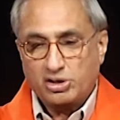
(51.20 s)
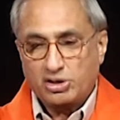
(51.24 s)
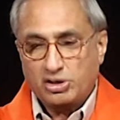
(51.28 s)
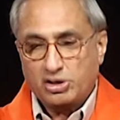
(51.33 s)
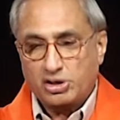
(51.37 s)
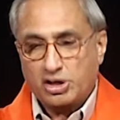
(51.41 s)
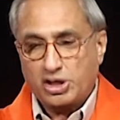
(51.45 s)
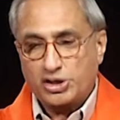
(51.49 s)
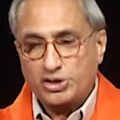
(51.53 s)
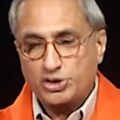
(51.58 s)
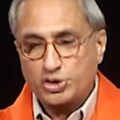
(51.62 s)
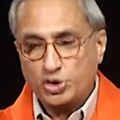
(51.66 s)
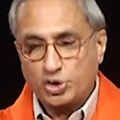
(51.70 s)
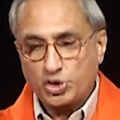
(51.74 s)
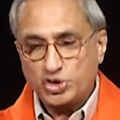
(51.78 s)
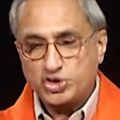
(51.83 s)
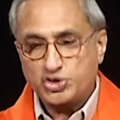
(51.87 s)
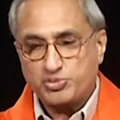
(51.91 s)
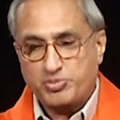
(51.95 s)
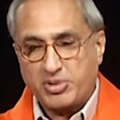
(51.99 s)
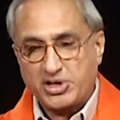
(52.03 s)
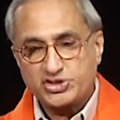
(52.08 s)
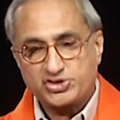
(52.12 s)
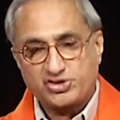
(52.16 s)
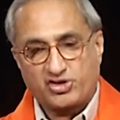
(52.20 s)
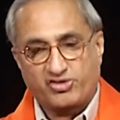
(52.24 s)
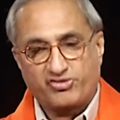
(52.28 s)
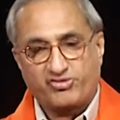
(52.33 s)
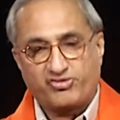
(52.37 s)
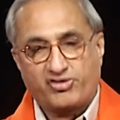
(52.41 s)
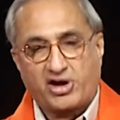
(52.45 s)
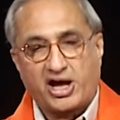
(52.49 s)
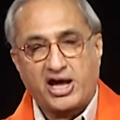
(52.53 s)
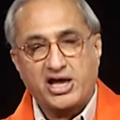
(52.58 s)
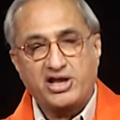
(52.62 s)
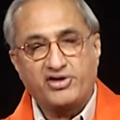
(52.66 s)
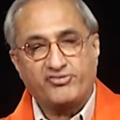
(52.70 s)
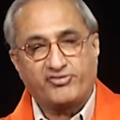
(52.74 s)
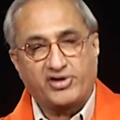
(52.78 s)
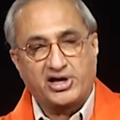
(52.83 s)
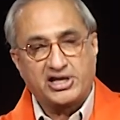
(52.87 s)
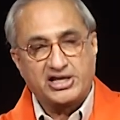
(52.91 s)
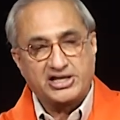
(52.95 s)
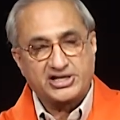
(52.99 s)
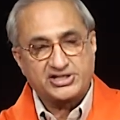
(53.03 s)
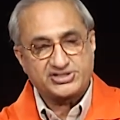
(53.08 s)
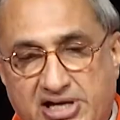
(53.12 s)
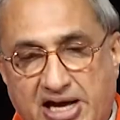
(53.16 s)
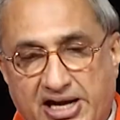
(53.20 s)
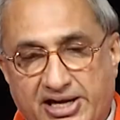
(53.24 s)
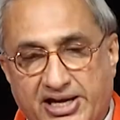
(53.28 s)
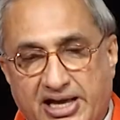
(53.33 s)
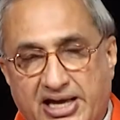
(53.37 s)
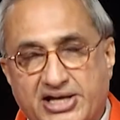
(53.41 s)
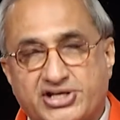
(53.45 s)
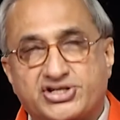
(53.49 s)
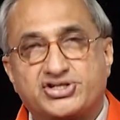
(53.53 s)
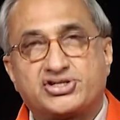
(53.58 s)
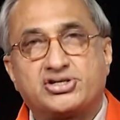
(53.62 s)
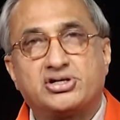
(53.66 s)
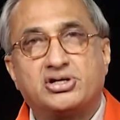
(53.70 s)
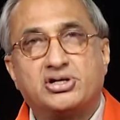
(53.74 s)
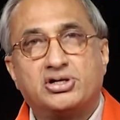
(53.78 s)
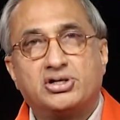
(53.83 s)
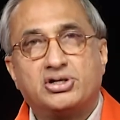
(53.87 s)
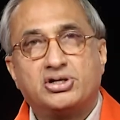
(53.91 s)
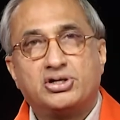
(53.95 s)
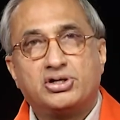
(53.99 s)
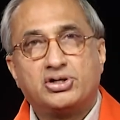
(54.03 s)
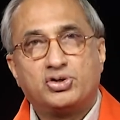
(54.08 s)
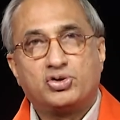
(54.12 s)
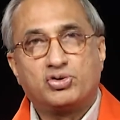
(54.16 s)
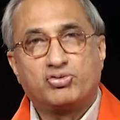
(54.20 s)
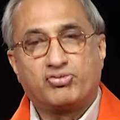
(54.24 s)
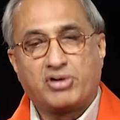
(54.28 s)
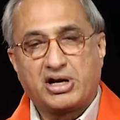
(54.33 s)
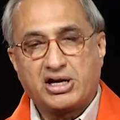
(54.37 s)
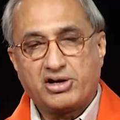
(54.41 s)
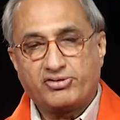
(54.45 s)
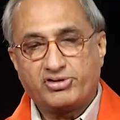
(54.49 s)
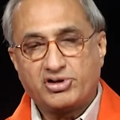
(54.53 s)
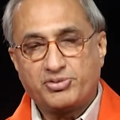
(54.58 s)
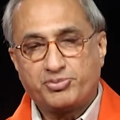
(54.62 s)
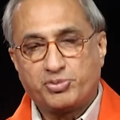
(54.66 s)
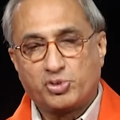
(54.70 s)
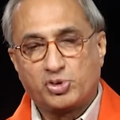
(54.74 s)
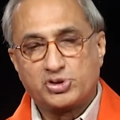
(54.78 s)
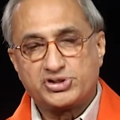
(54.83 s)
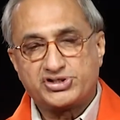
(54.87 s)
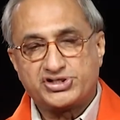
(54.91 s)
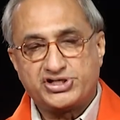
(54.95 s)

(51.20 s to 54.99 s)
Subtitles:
a huge bunch of iron filings attached to one of the poles